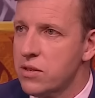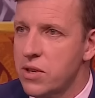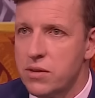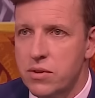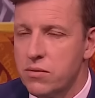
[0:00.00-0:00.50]
I
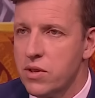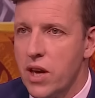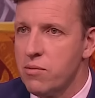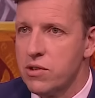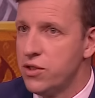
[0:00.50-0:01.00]
mean,
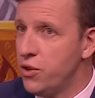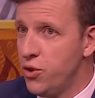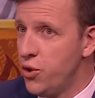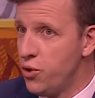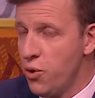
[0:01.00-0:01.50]
Cameron, do
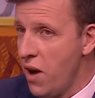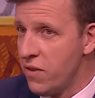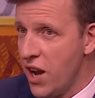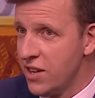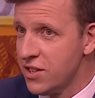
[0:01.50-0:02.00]
you have
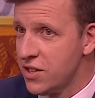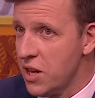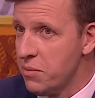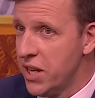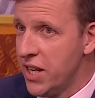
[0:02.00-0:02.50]
an answer to that?
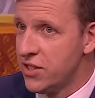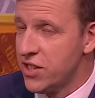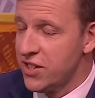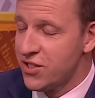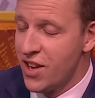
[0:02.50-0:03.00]
I mean,
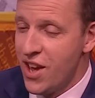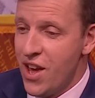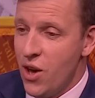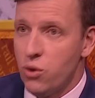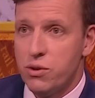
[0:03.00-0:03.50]
it's
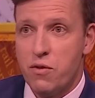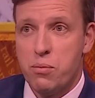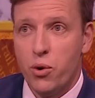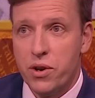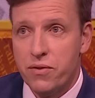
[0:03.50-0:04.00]
or you have a point of